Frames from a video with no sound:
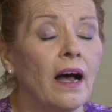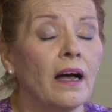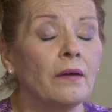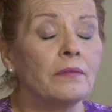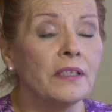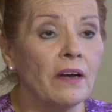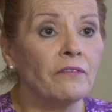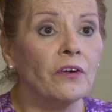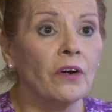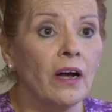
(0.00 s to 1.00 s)
um,
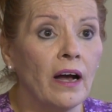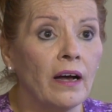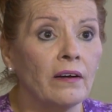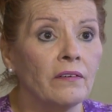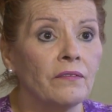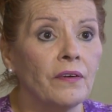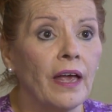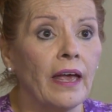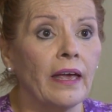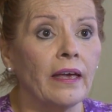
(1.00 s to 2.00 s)
suffer of
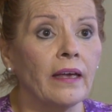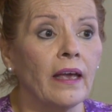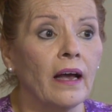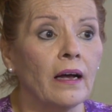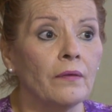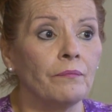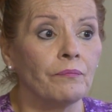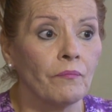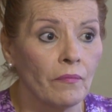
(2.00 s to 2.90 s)
a um,